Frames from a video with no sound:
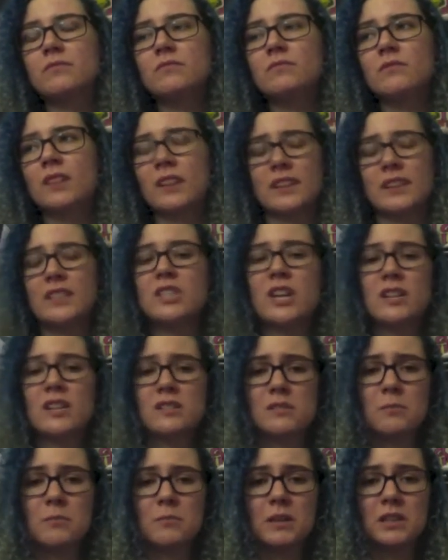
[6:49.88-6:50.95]
like chairs
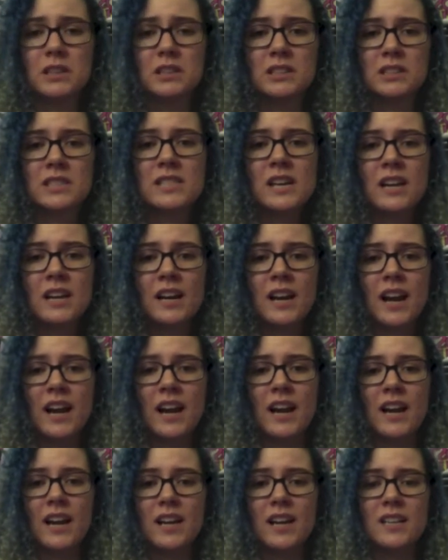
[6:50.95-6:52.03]
and birds.
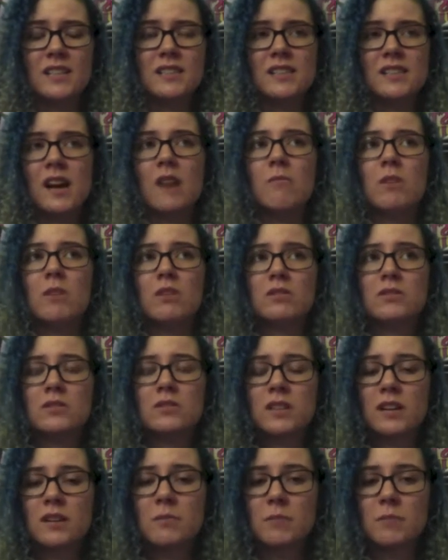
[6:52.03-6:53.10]
And I'm also
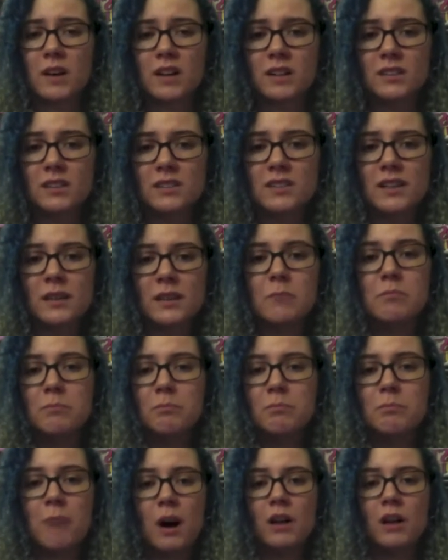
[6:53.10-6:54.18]
scared of bugs. Like
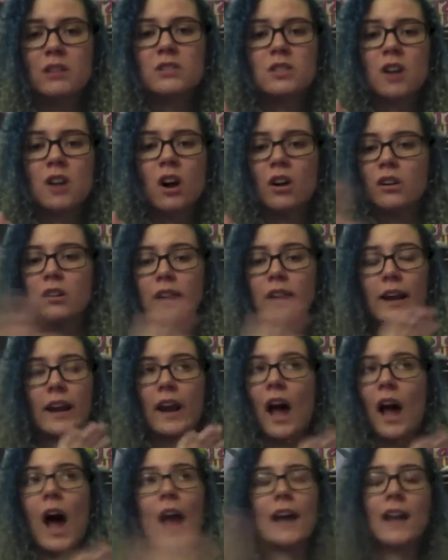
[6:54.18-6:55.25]
bugs are
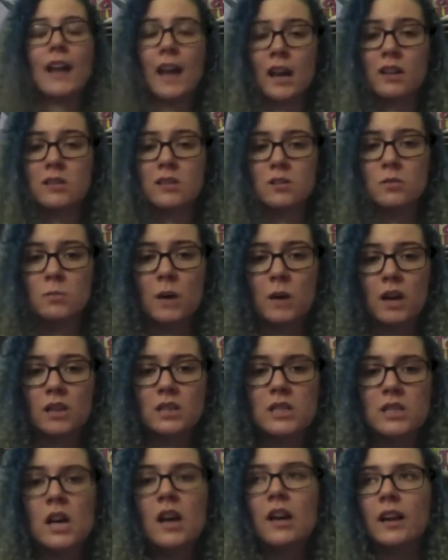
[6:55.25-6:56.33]
like, I can't do
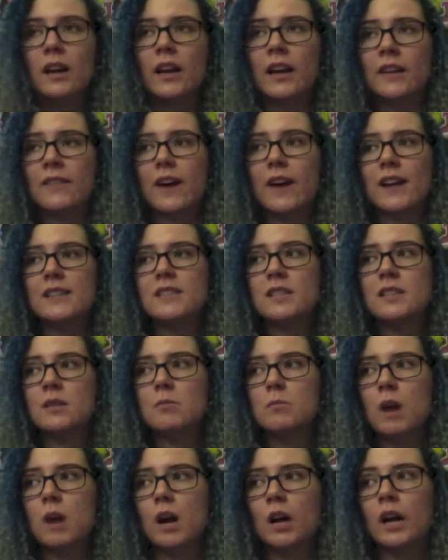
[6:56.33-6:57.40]
bugs. Like if I see a
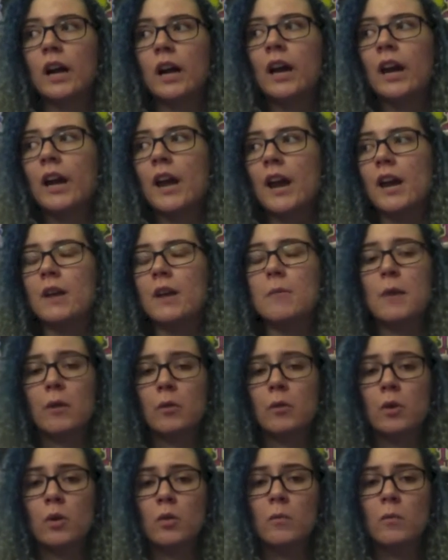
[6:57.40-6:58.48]
bug in my
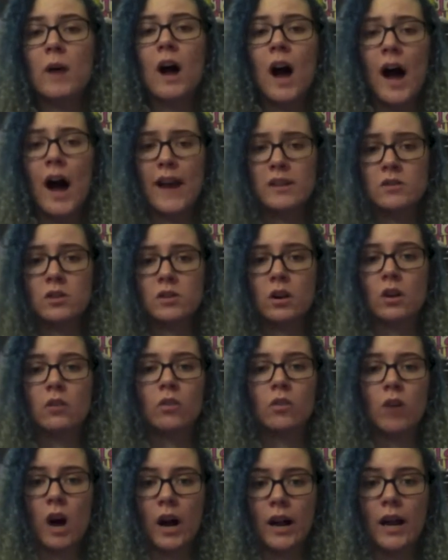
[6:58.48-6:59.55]
room, I start
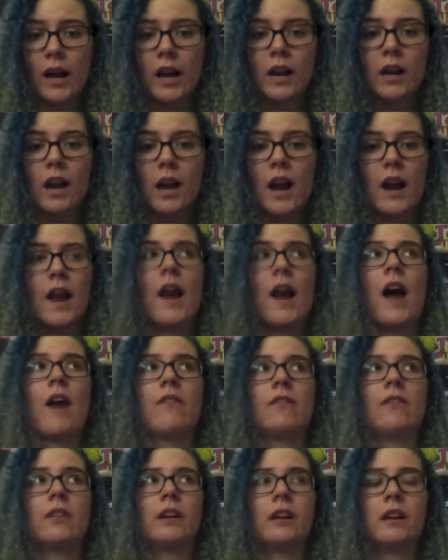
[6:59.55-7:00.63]
crying and I
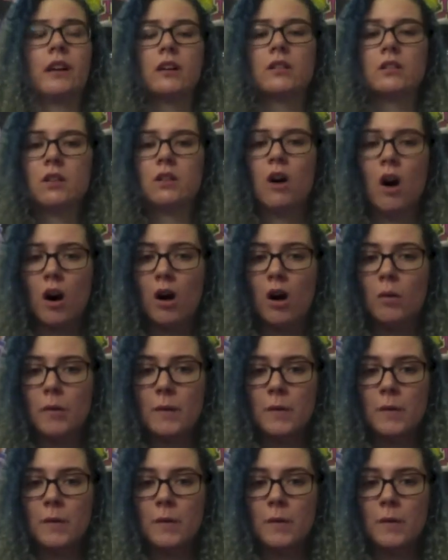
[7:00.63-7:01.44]
have to like call my